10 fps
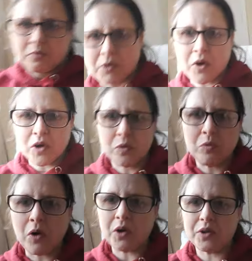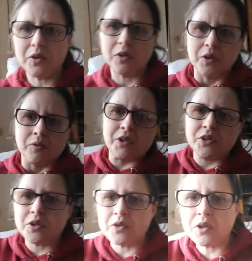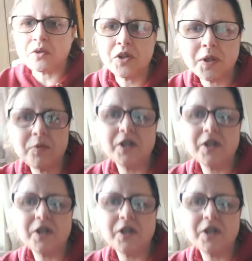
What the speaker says: Because one, when you do YouTube